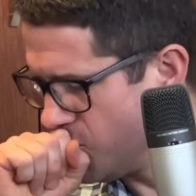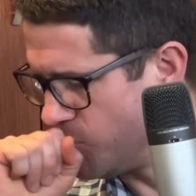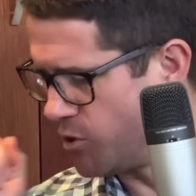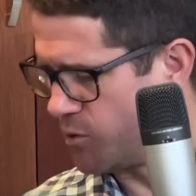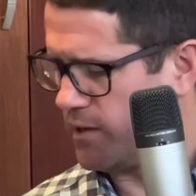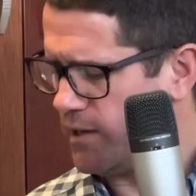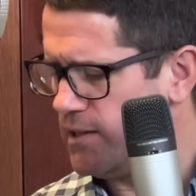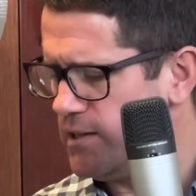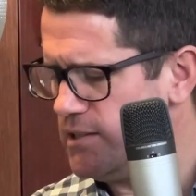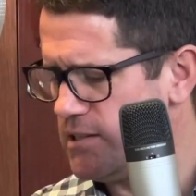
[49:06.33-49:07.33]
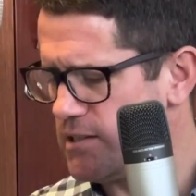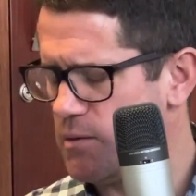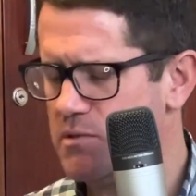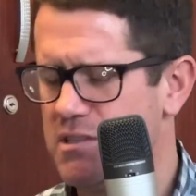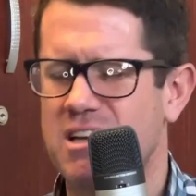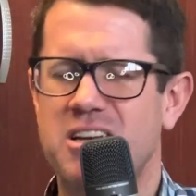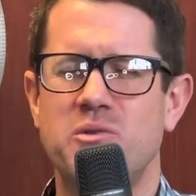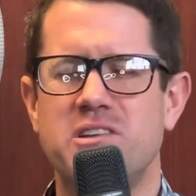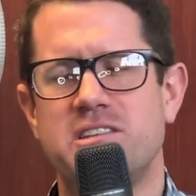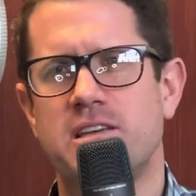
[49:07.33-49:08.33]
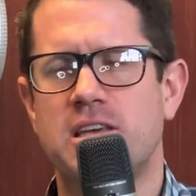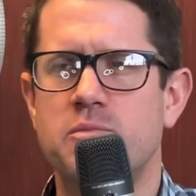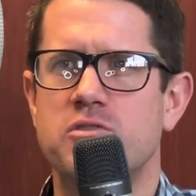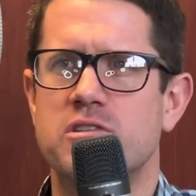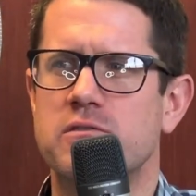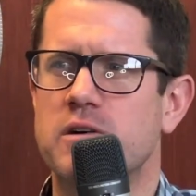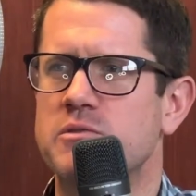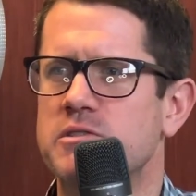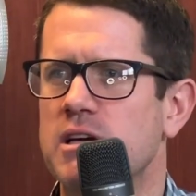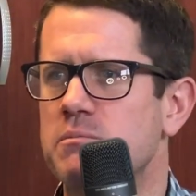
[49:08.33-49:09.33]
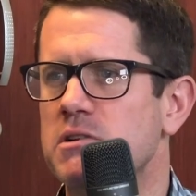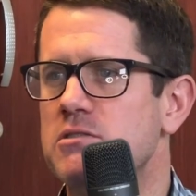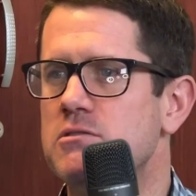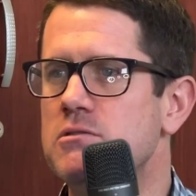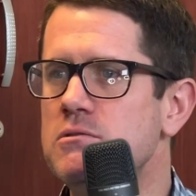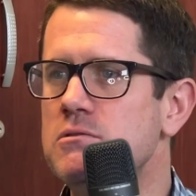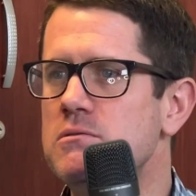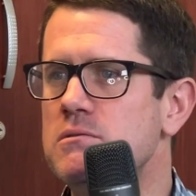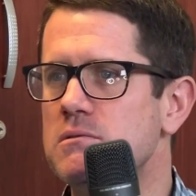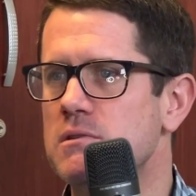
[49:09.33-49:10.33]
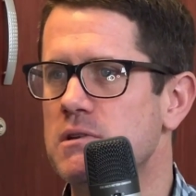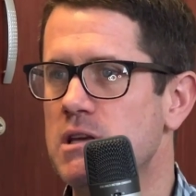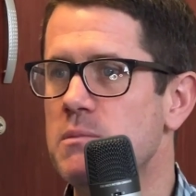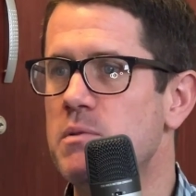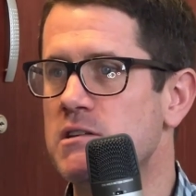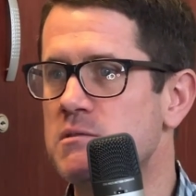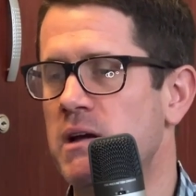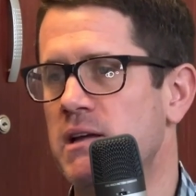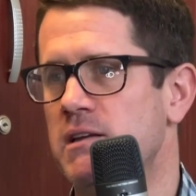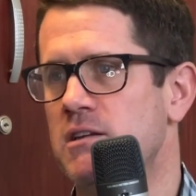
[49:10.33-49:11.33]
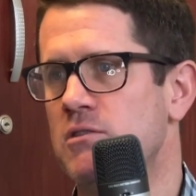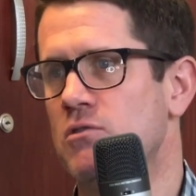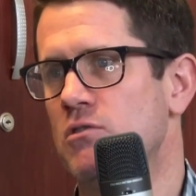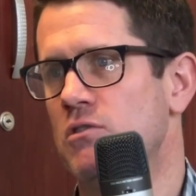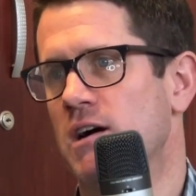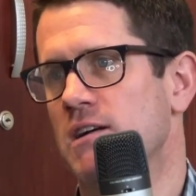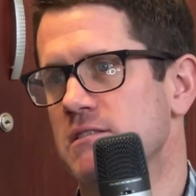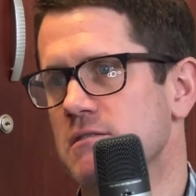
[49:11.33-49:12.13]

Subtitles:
at least in some sense, I don't want to say keep yourself up to date, but do keep expanding your horizons.